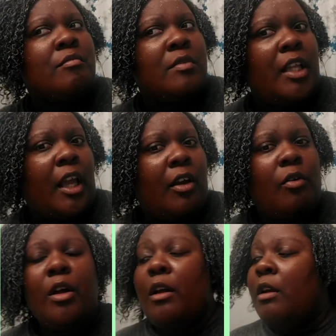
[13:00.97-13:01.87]

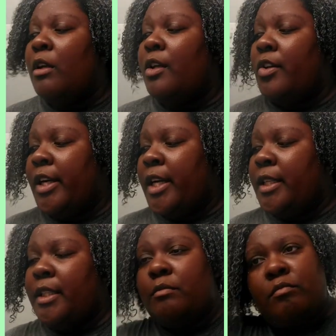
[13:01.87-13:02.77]
Now,
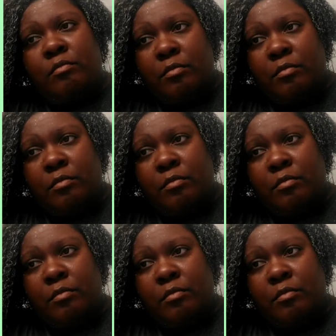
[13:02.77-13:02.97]
granted,